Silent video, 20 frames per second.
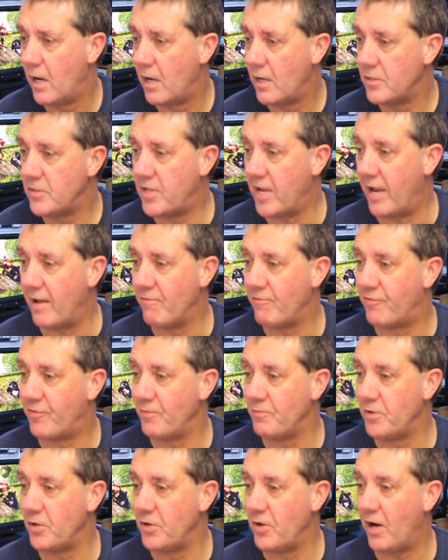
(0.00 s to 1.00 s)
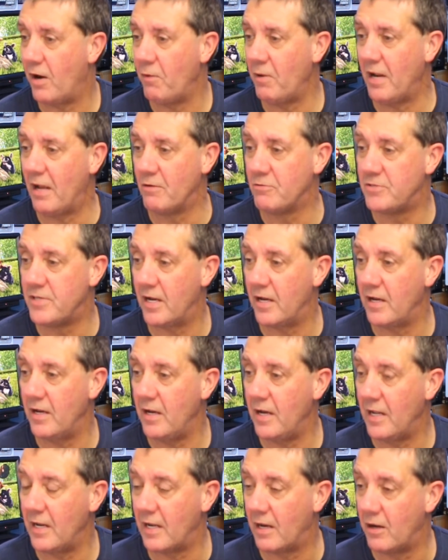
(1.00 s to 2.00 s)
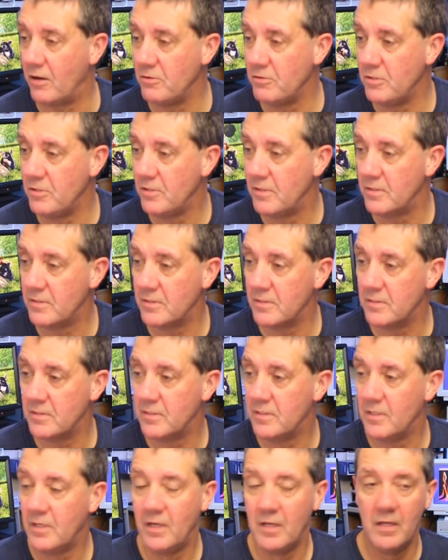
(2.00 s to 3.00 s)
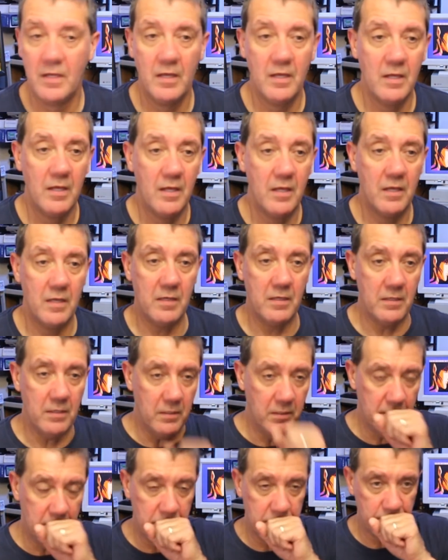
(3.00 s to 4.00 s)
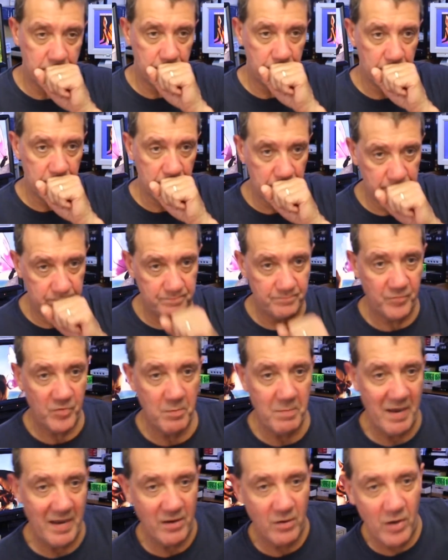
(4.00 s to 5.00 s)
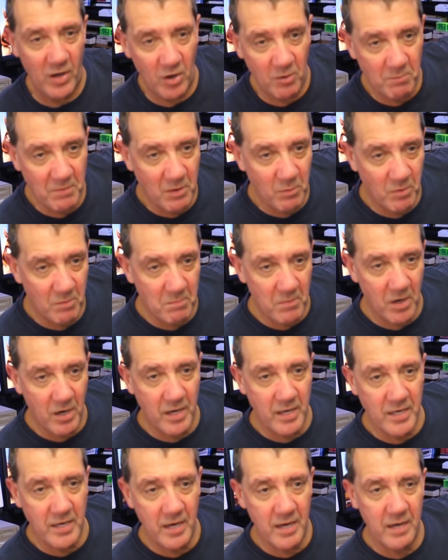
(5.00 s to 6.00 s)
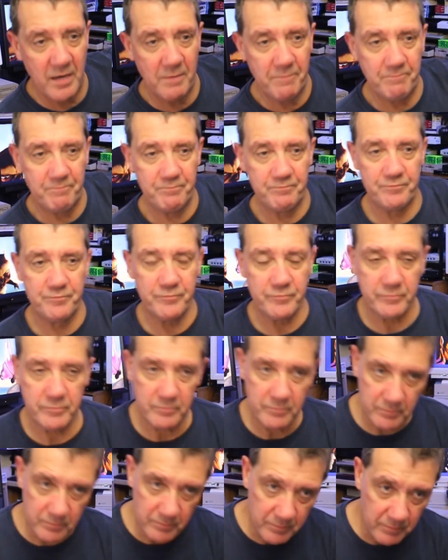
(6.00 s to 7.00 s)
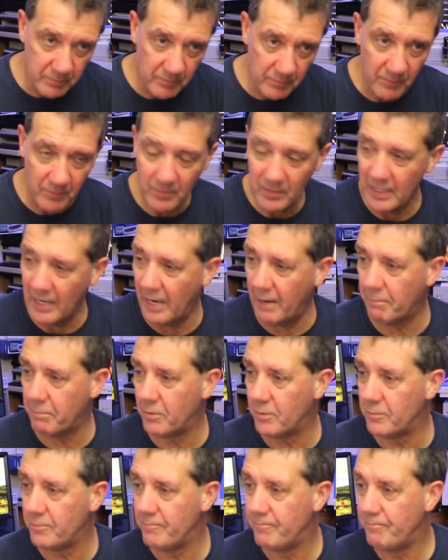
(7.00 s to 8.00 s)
Dan from the... Oh, hello, Dan. Hello. The man who helped me with my Apple.